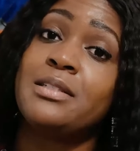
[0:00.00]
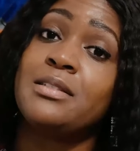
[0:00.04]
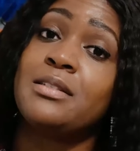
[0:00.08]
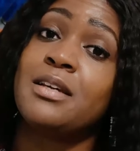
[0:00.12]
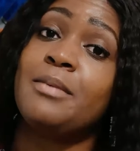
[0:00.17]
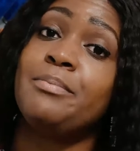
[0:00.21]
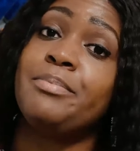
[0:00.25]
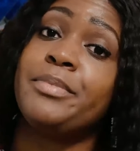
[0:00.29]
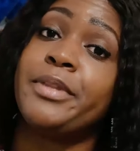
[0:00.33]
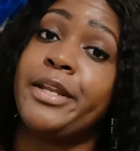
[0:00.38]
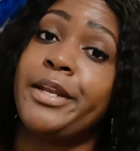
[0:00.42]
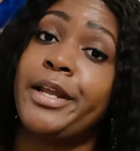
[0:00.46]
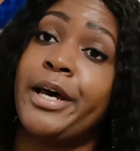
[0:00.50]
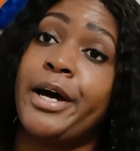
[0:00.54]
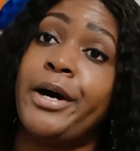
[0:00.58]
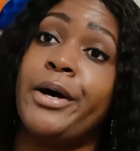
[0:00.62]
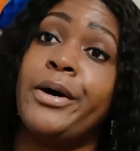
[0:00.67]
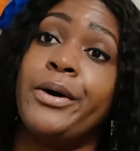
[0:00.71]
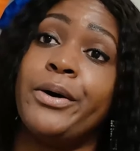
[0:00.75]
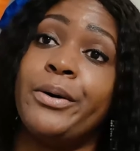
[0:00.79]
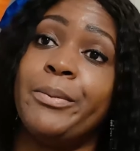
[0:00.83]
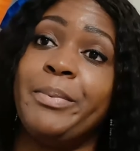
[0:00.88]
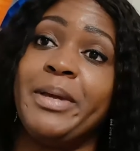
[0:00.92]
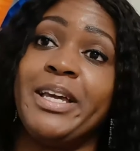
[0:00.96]
something
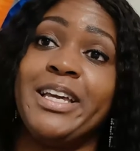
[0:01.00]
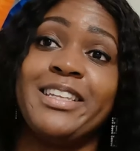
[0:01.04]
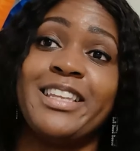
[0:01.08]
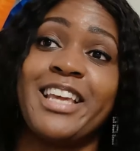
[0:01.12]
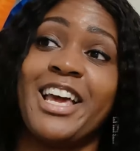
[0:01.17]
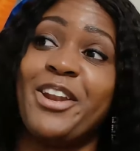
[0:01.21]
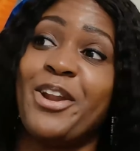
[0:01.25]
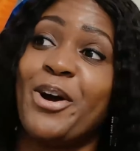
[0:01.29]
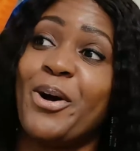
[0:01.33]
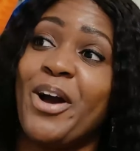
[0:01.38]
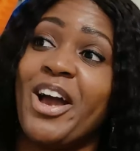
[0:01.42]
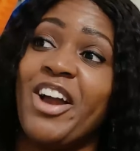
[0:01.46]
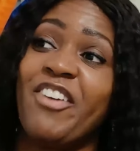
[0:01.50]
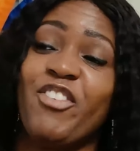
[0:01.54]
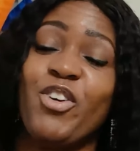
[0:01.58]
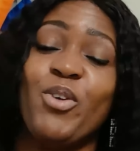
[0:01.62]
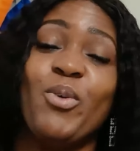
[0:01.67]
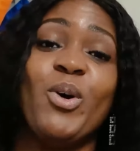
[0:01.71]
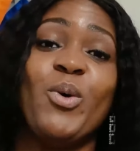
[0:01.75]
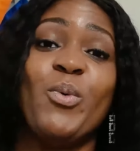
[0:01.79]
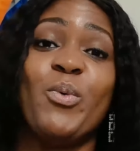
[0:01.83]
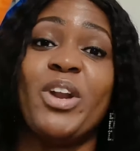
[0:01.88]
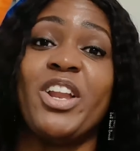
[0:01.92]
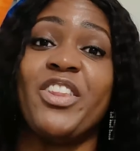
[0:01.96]
old, because I know
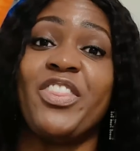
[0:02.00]
everyone